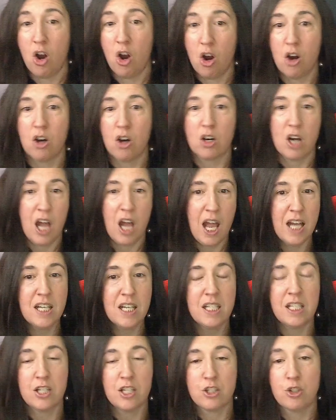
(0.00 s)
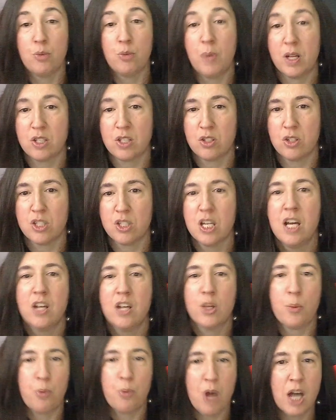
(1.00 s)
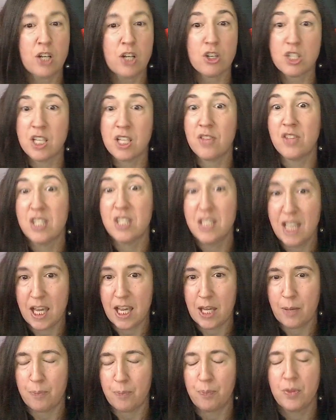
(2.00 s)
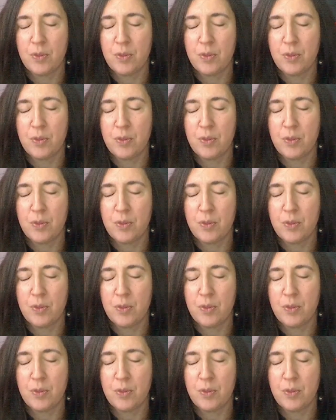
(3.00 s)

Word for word: are ID and 2 pencils. The proctor said the same.